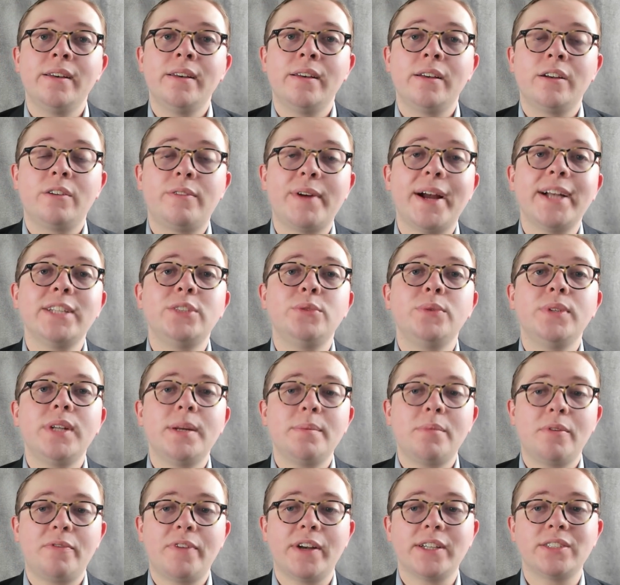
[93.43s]
Graduate and
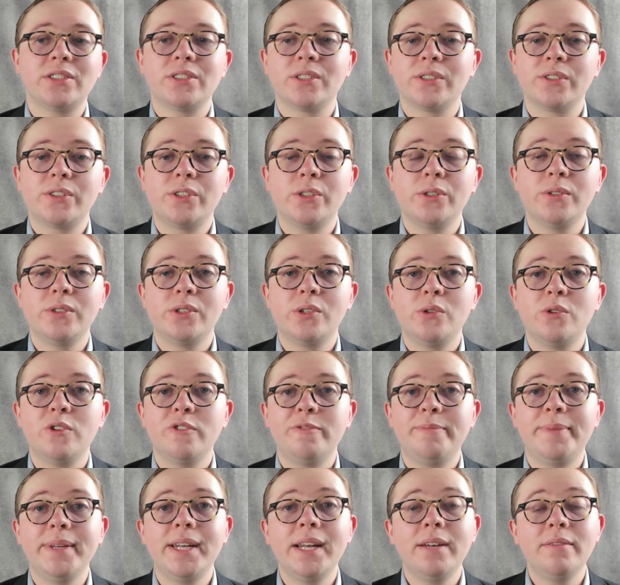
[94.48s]
professional students who
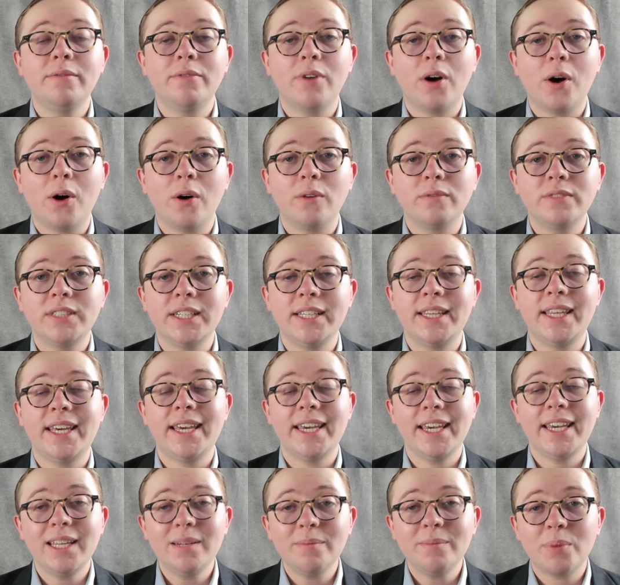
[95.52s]
have been involved in
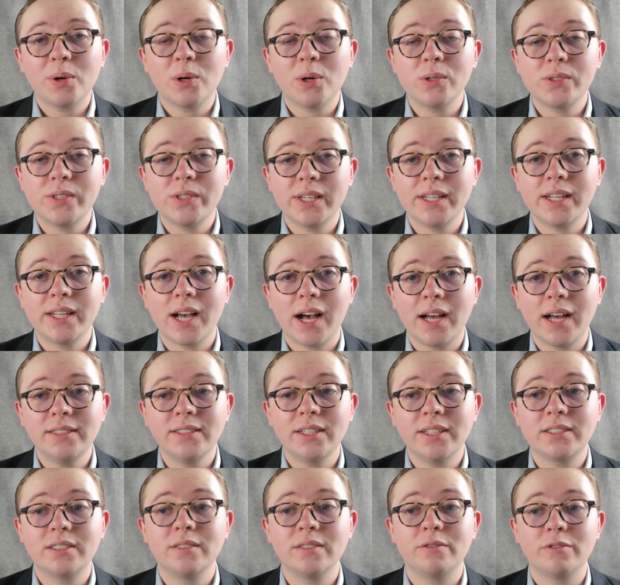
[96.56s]
the in-person
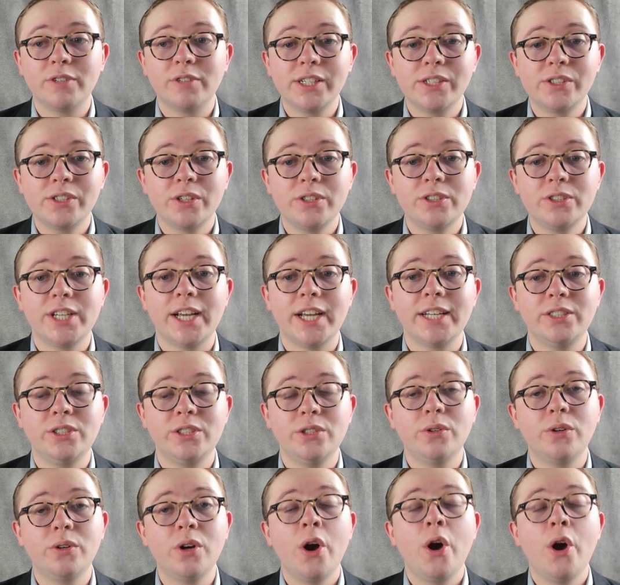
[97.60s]
conduct of research at
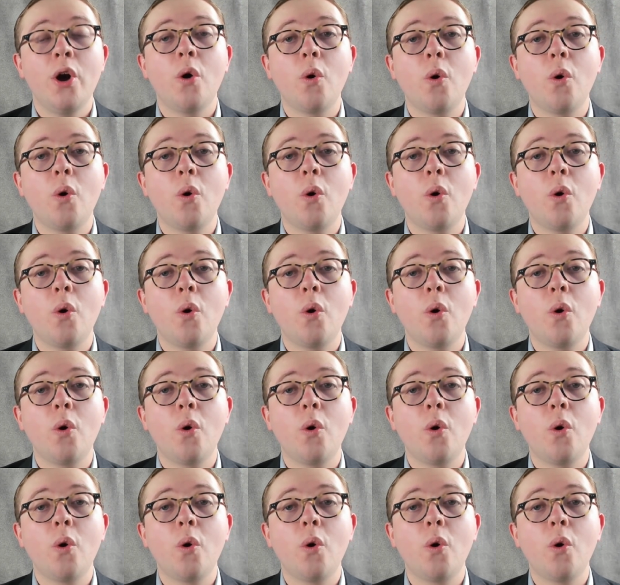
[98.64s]
Duke